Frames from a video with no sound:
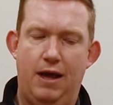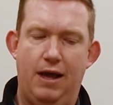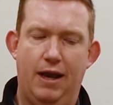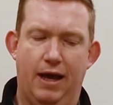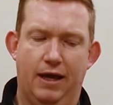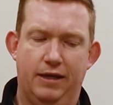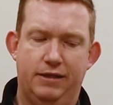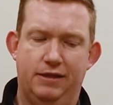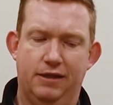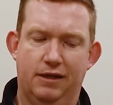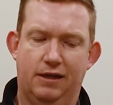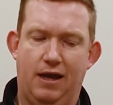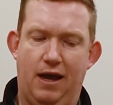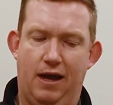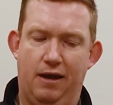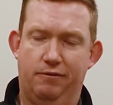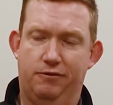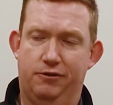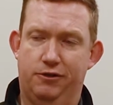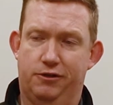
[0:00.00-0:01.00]
LS,
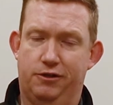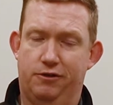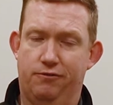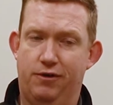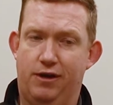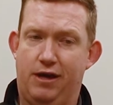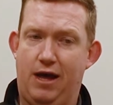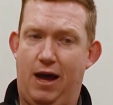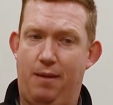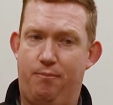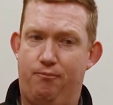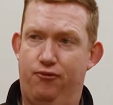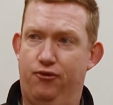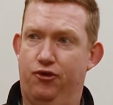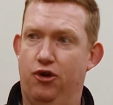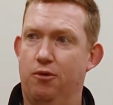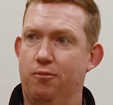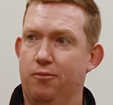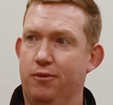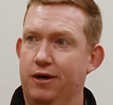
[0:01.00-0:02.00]
again, just to recap,
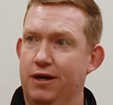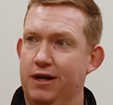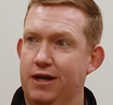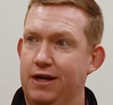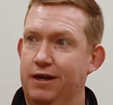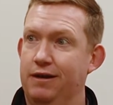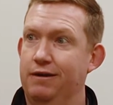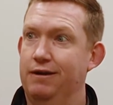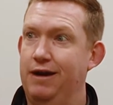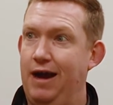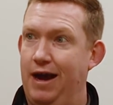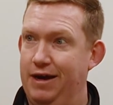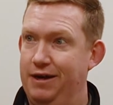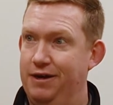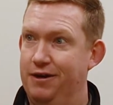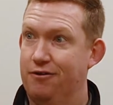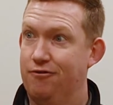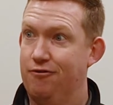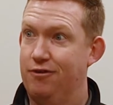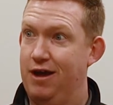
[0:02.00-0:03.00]
predominantly 9
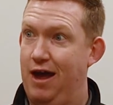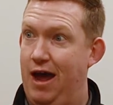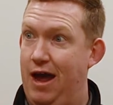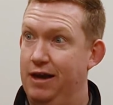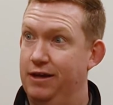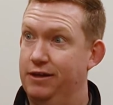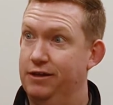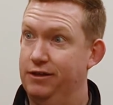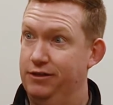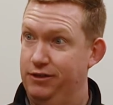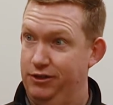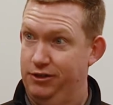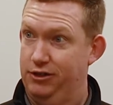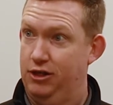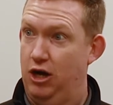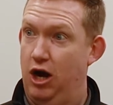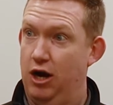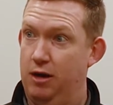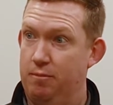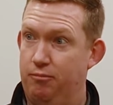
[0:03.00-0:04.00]
degree head as a
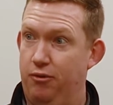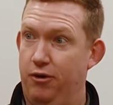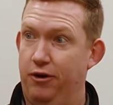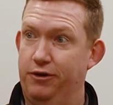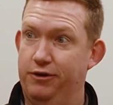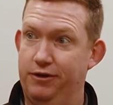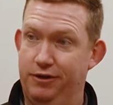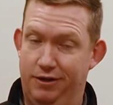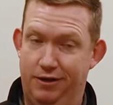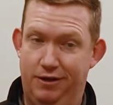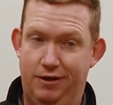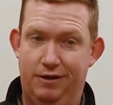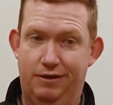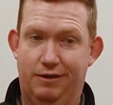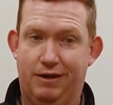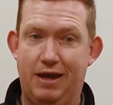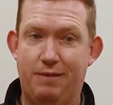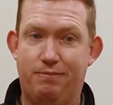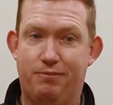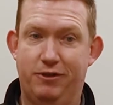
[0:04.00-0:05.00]
starting point.
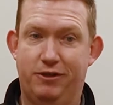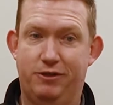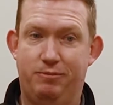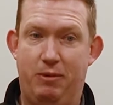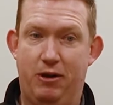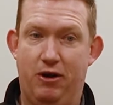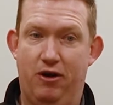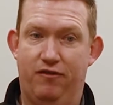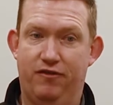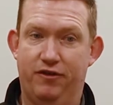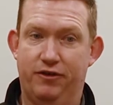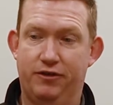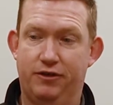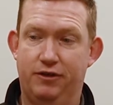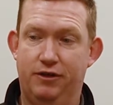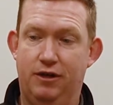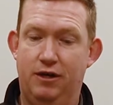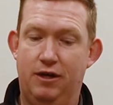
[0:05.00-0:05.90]
Keep the spin off it.